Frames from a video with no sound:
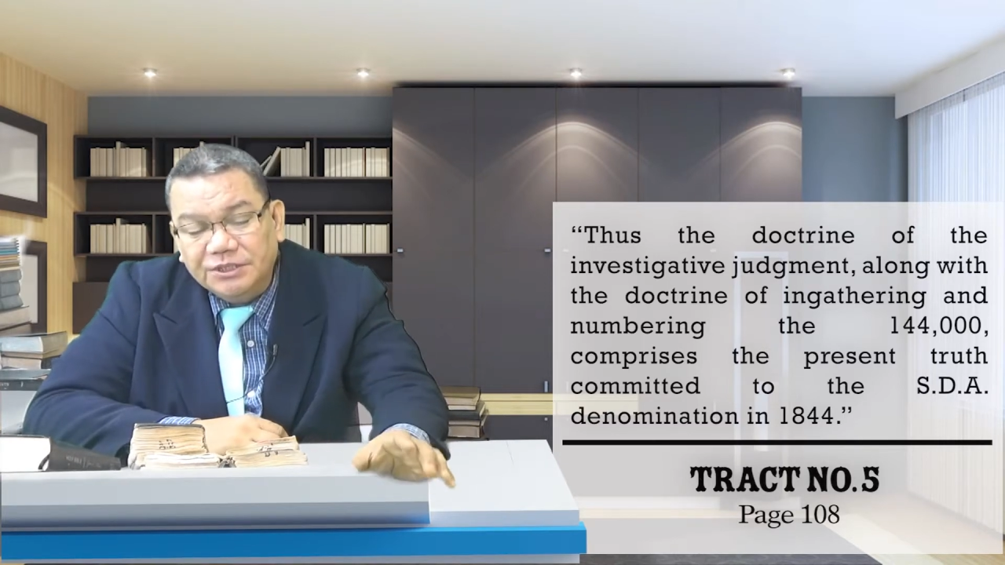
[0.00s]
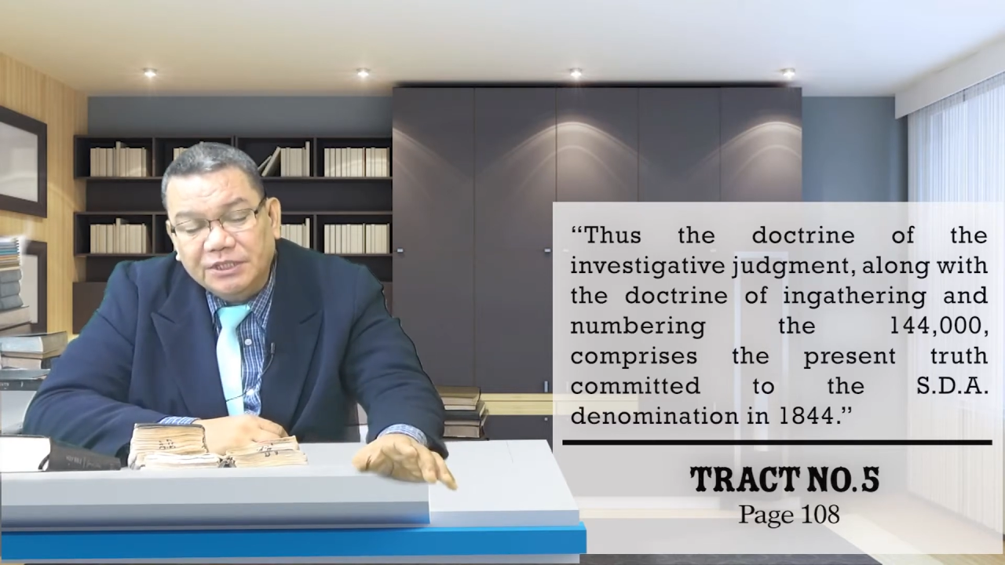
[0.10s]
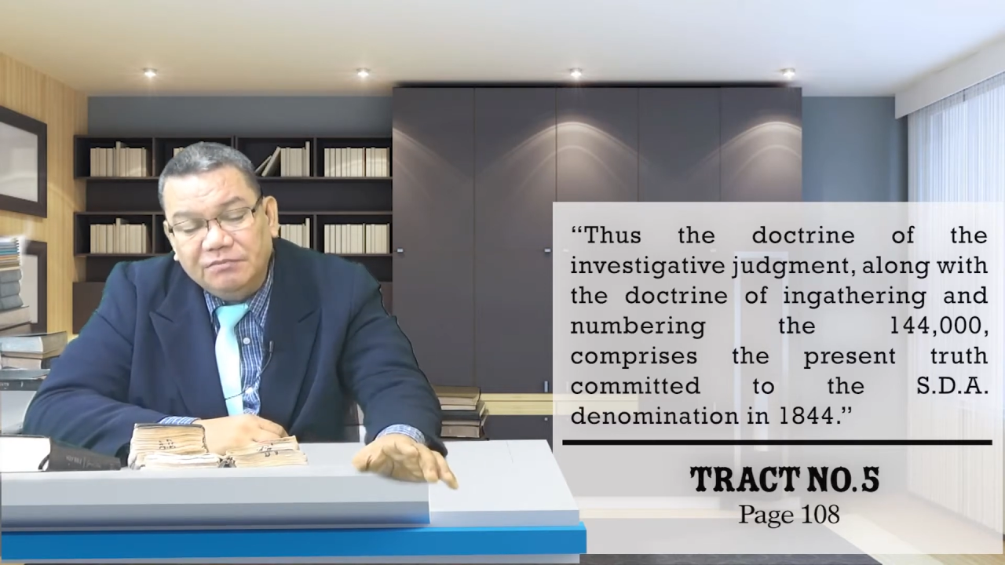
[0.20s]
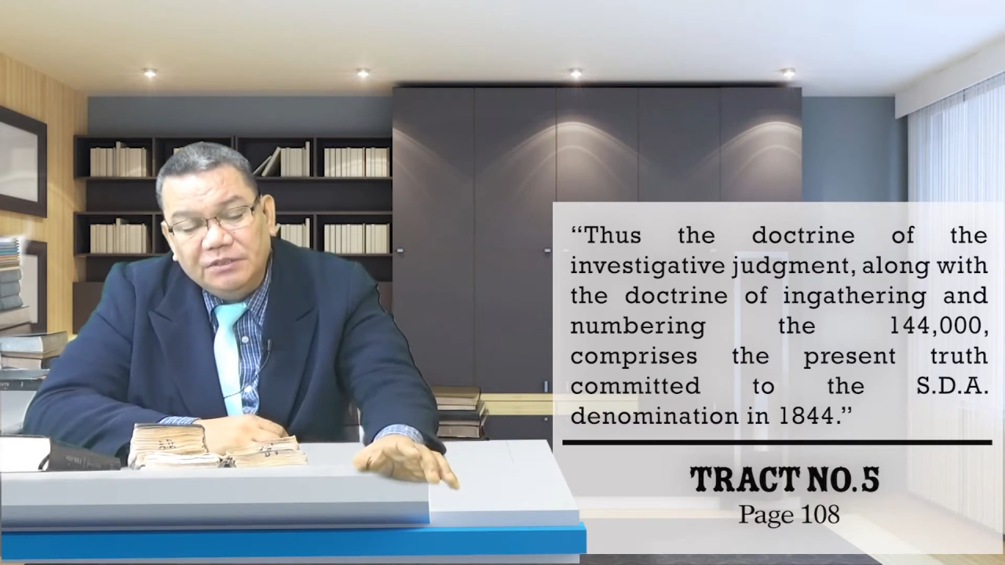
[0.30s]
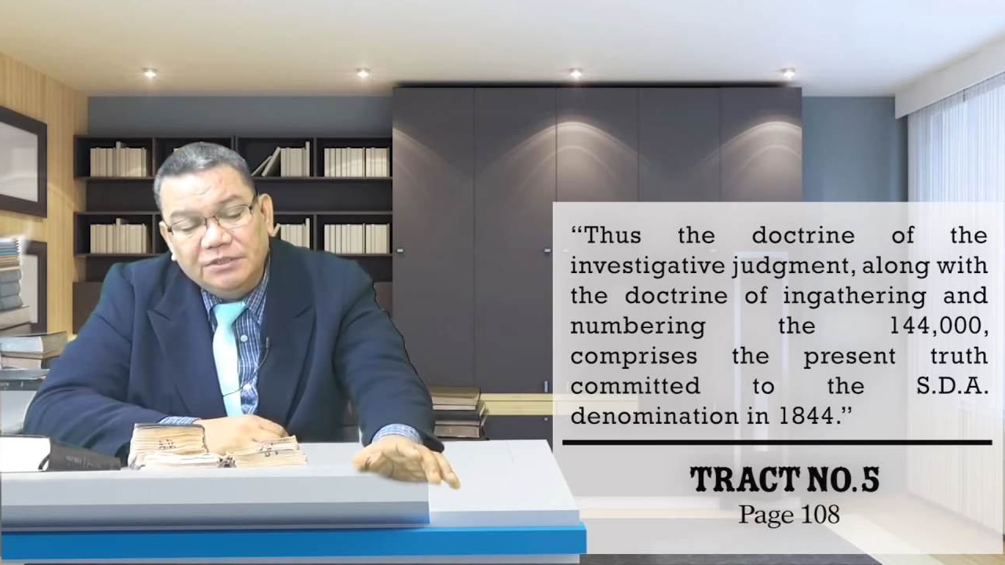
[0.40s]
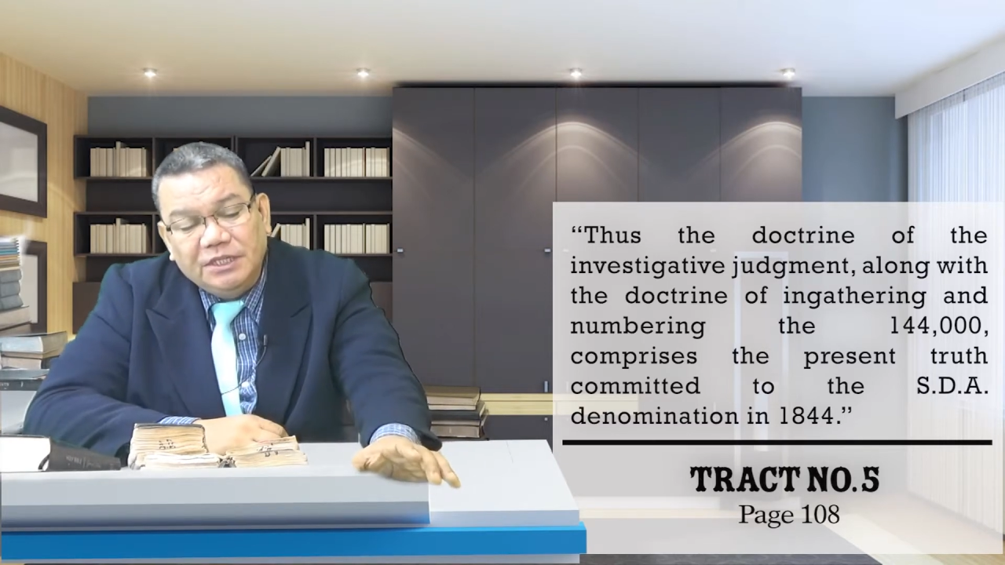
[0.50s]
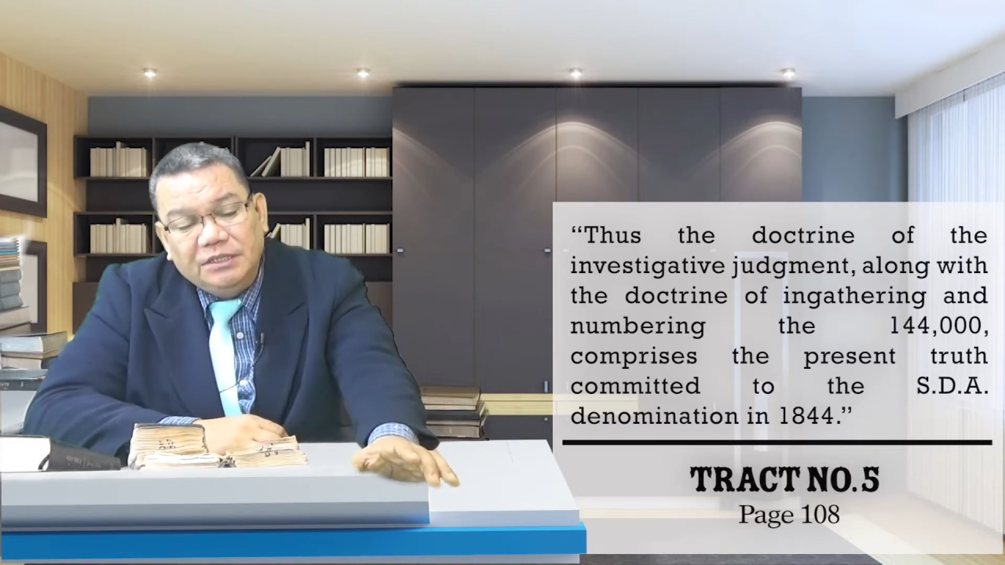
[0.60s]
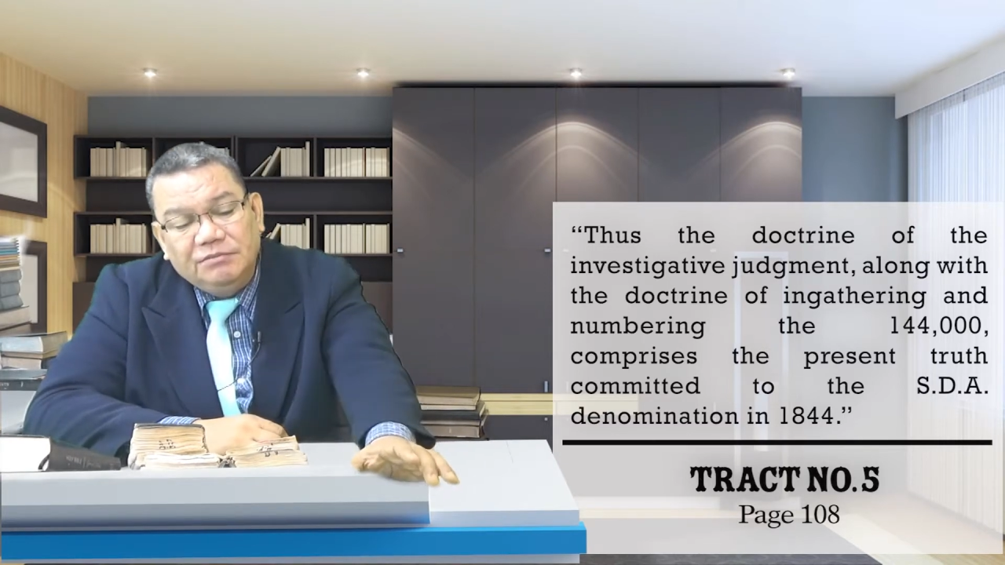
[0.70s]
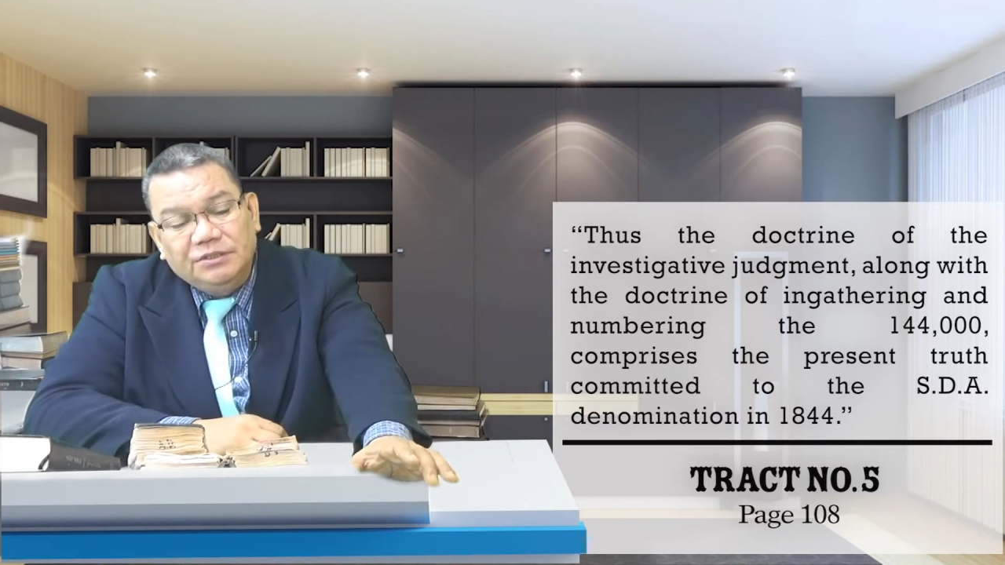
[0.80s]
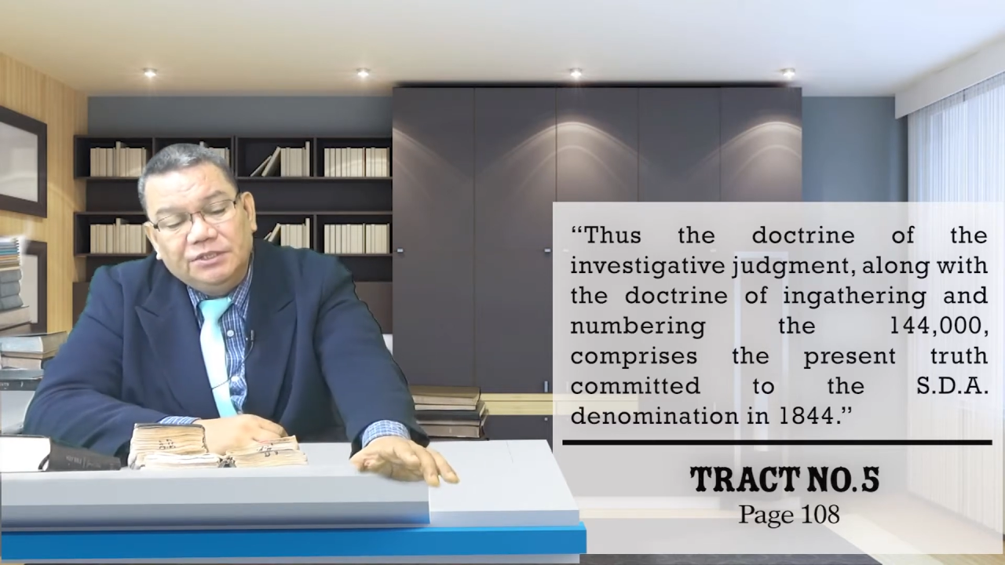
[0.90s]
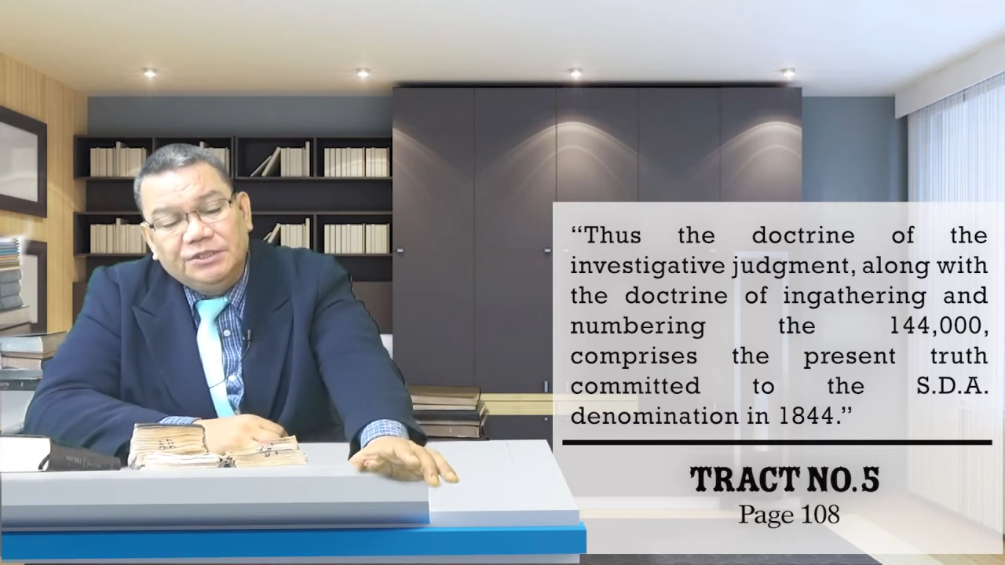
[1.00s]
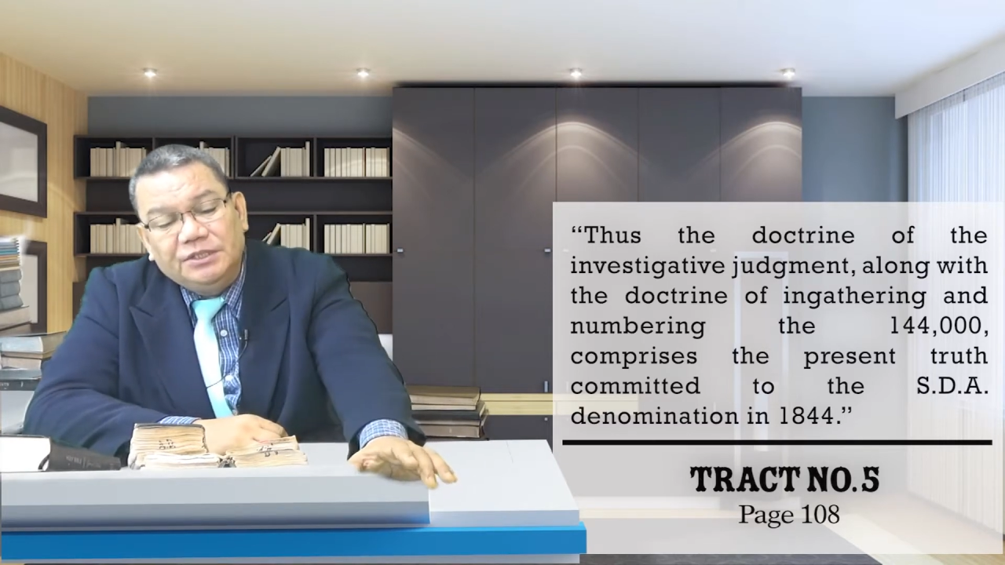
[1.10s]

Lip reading: Seventh-day Adventist